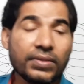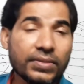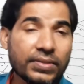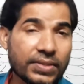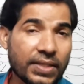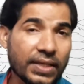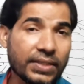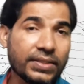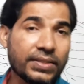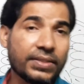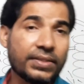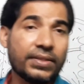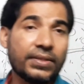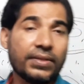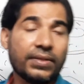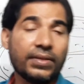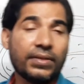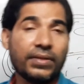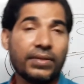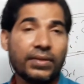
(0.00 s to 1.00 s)
just
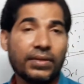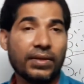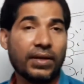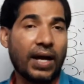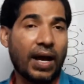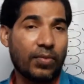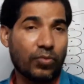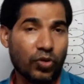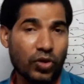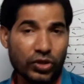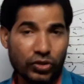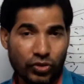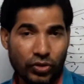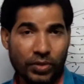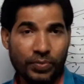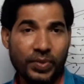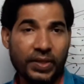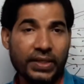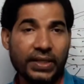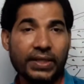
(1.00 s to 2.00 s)
I am going to
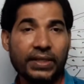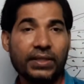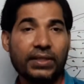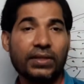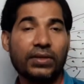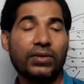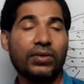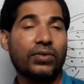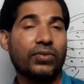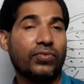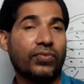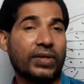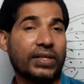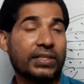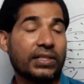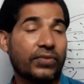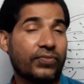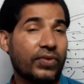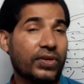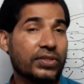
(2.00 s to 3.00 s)
repeat it. What is
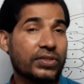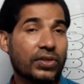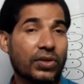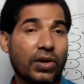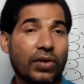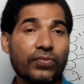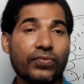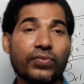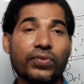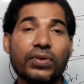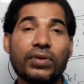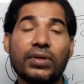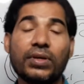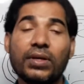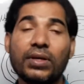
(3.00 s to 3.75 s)
the function of